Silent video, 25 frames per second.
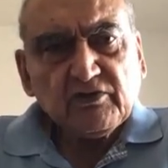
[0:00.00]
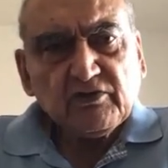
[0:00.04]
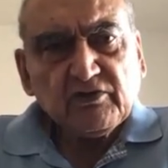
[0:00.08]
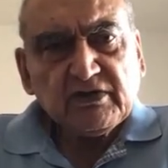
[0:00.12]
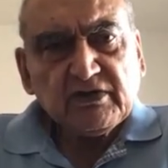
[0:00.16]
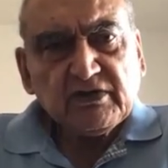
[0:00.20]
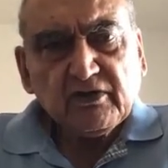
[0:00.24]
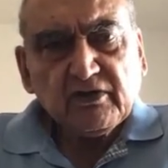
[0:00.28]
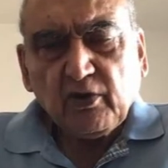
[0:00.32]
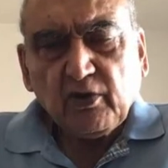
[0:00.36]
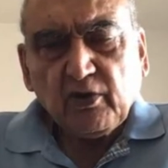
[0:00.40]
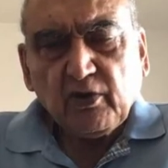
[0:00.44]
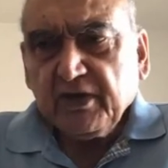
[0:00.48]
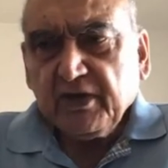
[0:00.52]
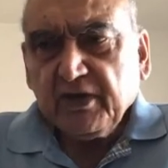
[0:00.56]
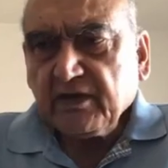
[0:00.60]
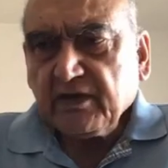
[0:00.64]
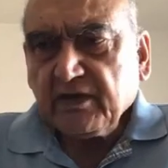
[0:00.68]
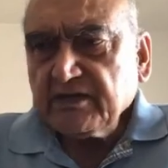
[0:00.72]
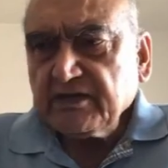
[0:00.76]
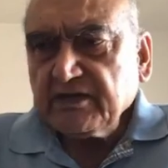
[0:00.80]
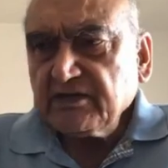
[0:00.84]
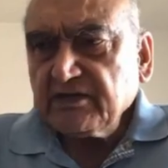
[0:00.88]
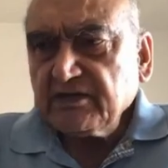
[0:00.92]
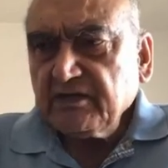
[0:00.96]
when there was an
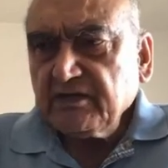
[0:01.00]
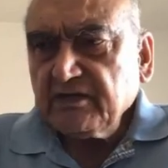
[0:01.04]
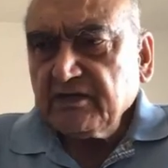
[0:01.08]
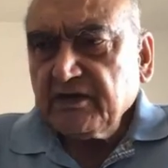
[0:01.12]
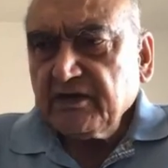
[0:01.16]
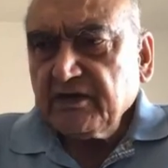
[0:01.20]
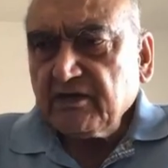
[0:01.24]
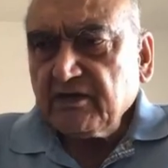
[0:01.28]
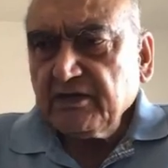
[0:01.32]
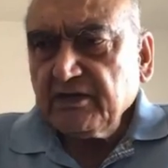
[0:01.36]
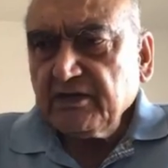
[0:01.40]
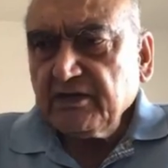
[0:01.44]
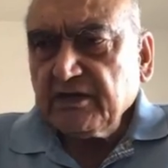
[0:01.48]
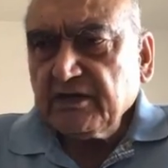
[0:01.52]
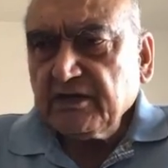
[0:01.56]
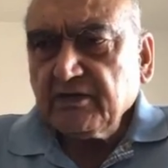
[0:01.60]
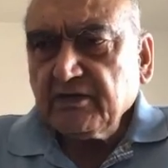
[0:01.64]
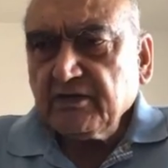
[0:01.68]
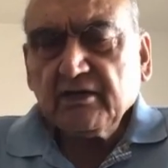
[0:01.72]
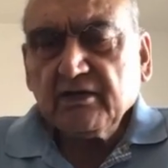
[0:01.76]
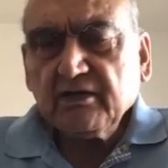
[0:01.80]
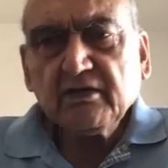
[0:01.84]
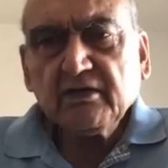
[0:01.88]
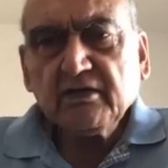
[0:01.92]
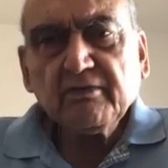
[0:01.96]
economic crisis in Italy,
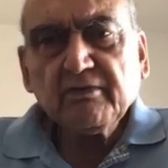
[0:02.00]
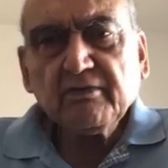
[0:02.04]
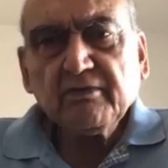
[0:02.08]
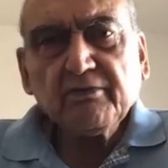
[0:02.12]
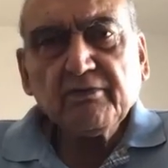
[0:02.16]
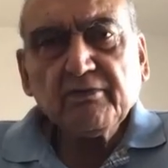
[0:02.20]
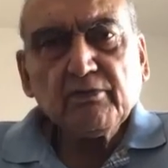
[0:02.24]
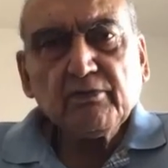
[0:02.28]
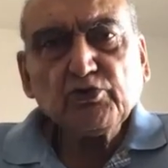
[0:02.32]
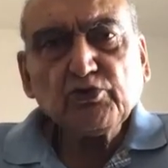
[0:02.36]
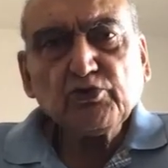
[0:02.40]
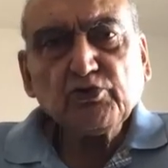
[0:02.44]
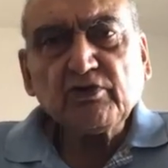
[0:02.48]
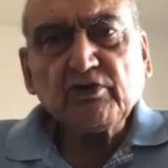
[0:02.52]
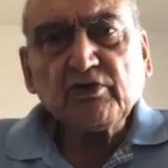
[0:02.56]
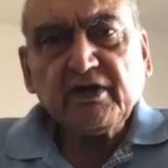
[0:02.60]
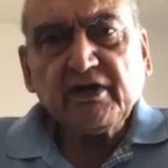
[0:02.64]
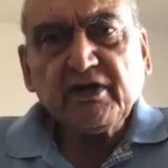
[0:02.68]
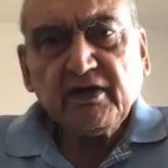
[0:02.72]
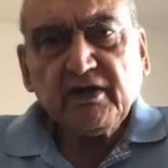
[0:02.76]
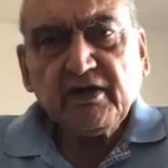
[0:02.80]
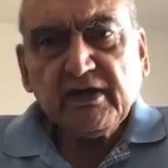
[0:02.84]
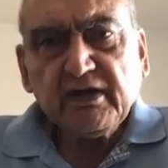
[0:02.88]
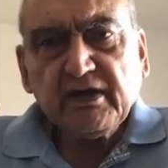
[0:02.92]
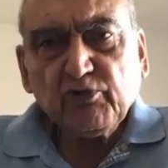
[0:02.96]
then
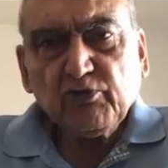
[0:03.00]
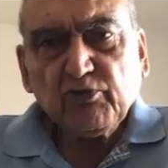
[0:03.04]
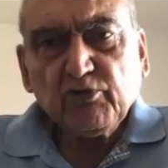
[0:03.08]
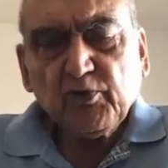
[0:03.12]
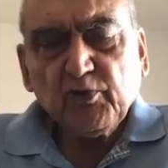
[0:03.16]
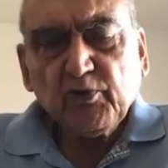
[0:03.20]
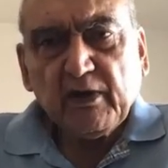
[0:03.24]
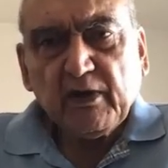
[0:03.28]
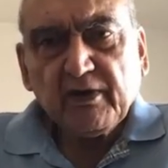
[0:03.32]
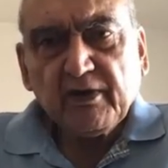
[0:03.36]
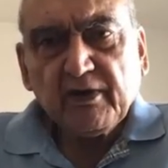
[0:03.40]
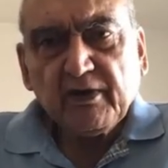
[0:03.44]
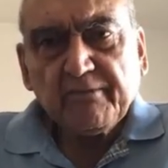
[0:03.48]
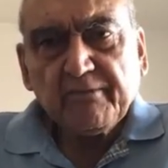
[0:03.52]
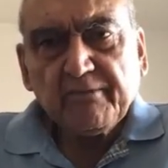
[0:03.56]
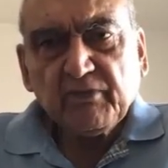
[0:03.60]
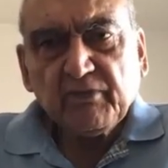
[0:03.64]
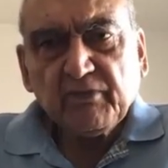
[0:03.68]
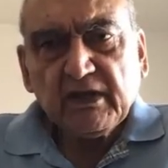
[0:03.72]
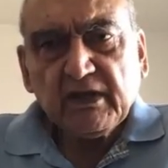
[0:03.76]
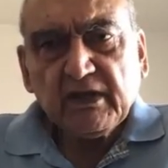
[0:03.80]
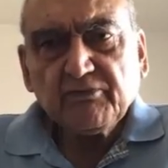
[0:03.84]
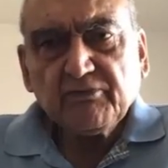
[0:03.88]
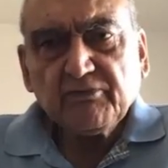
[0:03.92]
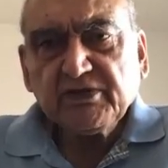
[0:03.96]
Mussolini came to
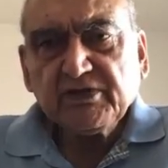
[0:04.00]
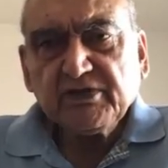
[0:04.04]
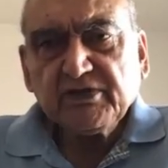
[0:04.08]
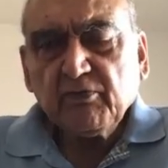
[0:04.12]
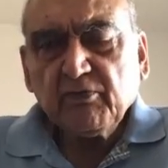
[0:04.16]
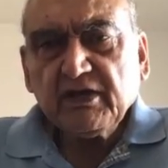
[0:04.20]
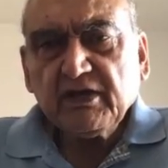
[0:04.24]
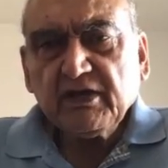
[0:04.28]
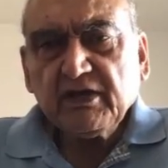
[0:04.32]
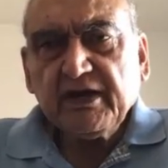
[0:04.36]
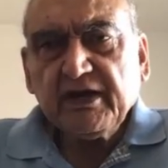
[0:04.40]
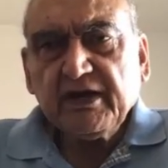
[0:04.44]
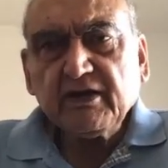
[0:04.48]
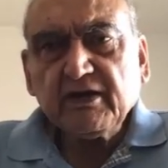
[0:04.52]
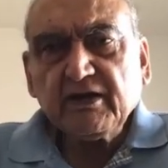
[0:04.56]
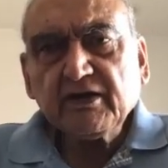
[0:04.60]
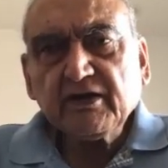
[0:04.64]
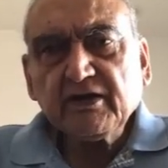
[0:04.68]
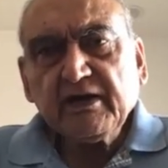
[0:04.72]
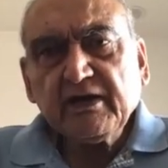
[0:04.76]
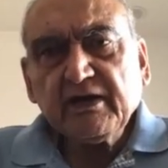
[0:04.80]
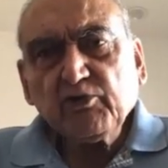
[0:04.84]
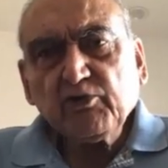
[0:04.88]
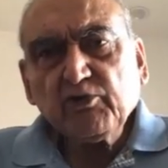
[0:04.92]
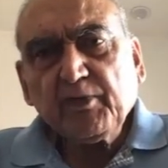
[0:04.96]
power, and similar
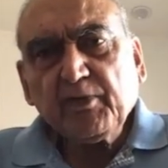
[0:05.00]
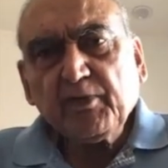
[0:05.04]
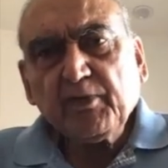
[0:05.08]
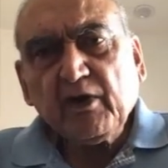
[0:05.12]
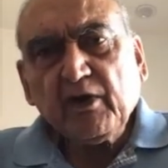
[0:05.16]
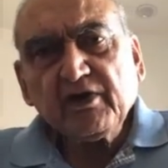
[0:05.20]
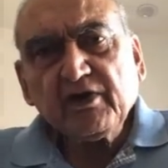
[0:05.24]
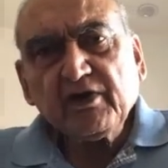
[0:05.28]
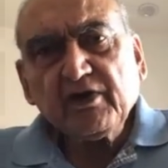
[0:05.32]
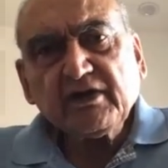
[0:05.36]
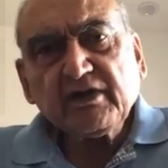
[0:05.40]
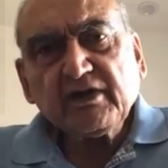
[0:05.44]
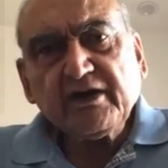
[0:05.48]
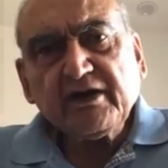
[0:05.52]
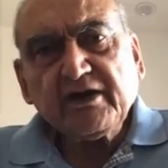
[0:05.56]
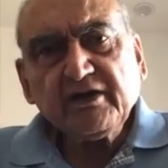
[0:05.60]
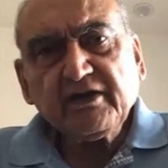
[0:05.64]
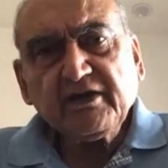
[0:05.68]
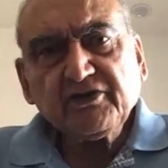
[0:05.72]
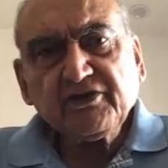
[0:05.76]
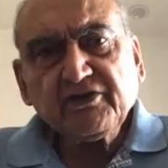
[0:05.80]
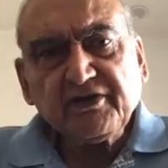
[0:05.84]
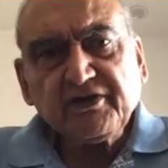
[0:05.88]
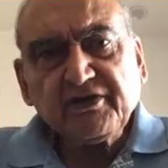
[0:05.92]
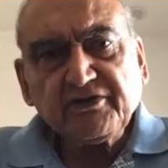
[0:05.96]
Hitler came to power in
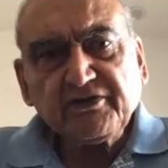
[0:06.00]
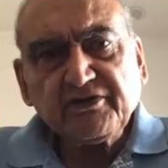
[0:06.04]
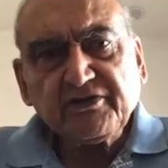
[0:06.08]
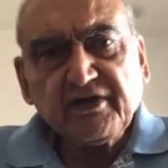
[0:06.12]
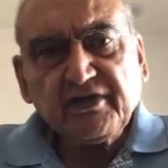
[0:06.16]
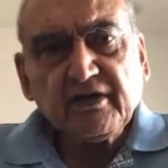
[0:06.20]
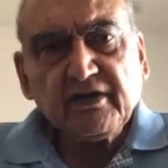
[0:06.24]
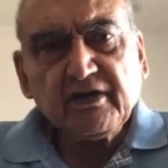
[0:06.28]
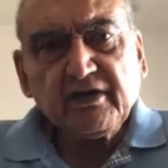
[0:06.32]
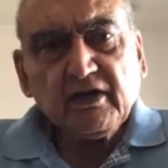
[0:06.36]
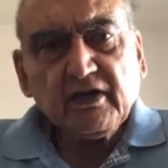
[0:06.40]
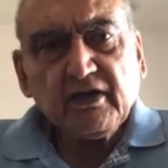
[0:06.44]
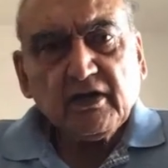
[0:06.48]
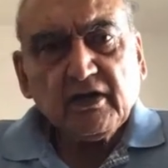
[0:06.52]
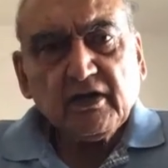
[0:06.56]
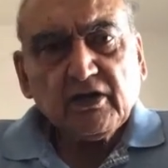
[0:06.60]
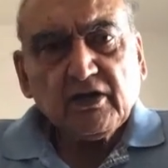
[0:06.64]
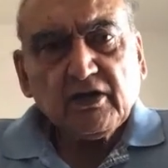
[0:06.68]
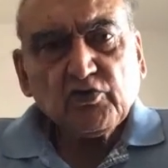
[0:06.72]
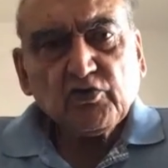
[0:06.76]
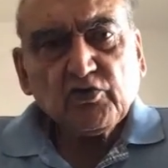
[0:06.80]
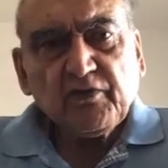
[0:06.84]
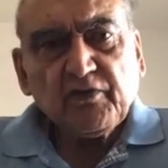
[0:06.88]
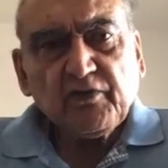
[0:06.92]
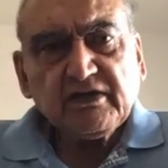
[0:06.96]
1933.
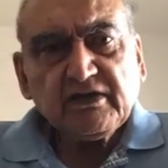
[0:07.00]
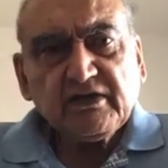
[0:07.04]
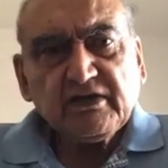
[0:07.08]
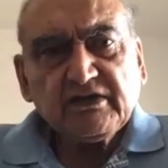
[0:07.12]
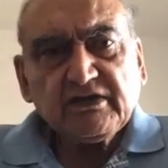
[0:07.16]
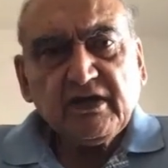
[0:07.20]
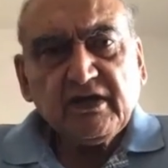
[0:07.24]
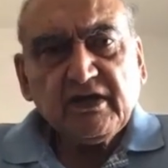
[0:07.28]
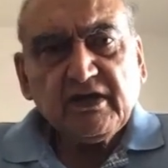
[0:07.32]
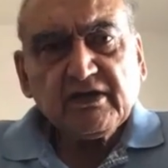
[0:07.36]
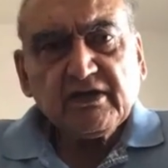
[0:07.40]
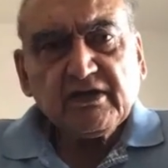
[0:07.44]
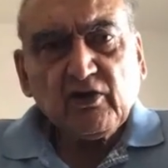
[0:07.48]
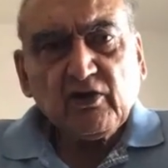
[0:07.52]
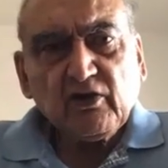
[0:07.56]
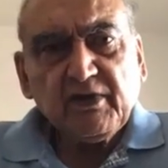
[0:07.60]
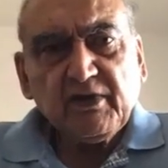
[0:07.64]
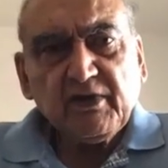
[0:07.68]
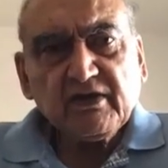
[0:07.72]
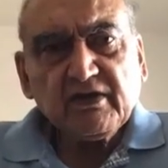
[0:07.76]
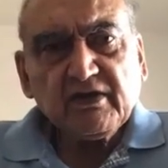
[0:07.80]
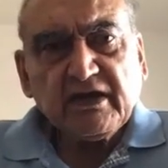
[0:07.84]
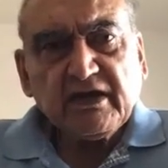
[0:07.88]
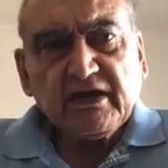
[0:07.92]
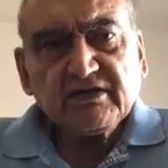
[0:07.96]
So when there's an
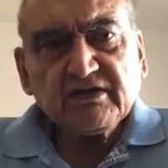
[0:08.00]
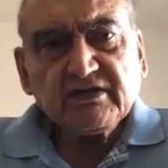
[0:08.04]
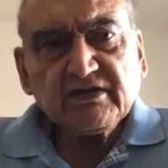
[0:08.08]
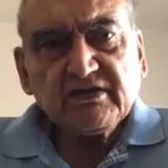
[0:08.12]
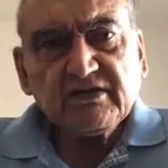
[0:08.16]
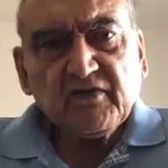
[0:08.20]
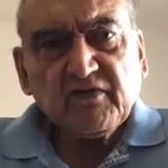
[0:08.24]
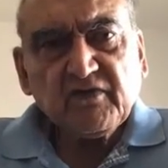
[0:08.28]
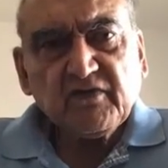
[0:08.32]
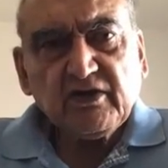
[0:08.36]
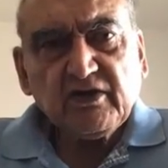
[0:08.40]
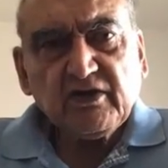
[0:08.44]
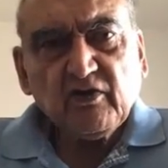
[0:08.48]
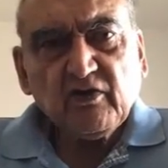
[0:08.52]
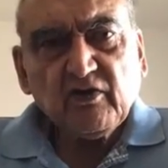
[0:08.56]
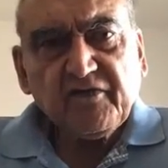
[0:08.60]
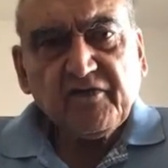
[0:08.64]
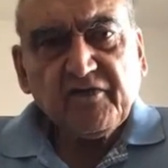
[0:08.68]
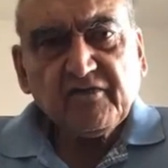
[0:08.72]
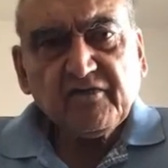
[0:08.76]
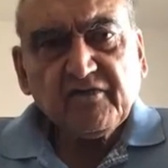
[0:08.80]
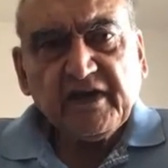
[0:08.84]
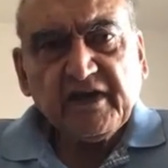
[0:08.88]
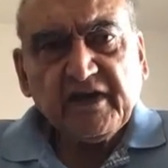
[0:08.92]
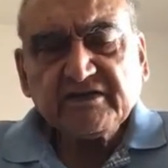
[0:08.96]
economic crisis,
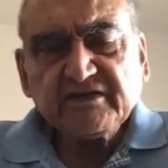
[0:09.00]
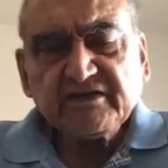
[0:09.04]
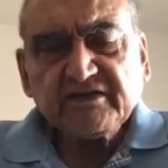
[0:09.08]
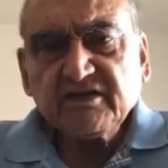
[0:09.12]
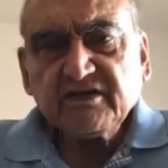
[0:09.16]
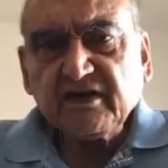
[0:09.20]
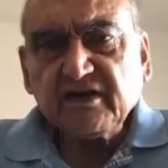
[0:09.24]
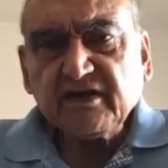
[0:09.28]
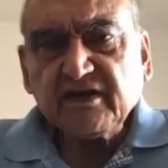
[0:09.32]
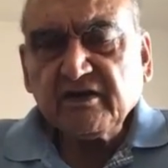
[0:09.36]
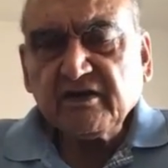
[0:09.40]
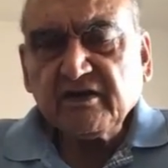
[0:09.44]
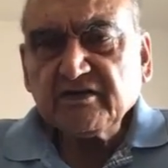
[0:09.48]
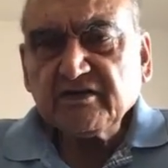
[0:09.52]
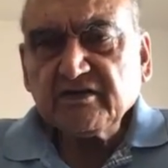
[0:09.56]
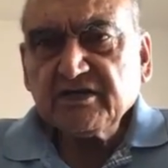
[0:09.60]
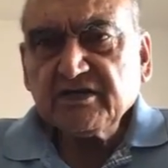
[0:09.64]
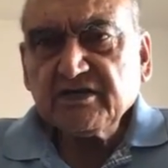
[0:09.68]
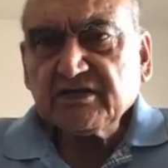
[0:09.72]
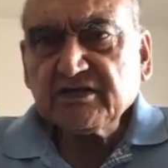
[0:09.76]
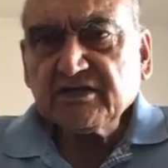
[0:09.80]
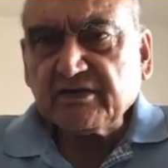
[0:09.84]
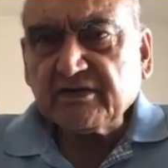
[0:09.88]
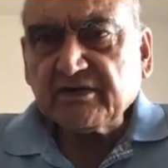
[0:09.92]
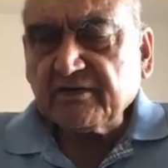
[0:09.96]
very often fascist
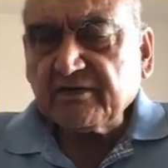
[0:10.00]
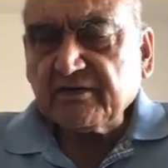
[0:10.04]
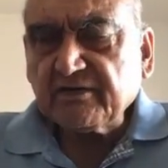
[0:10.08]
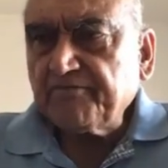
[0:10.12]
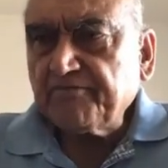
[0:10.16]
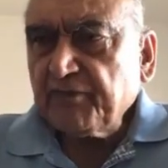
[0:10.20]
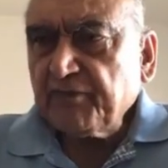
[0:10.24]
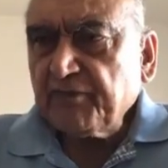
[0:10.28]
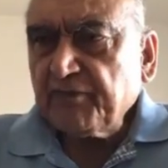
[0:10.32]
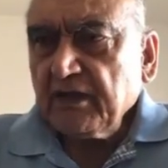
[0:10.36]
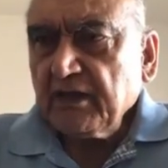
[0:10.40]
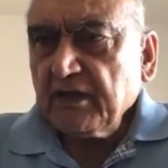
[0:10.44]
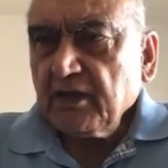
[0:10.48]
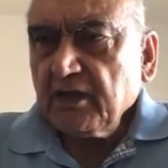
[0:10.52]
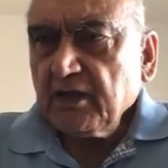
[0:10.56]
tendencies set in.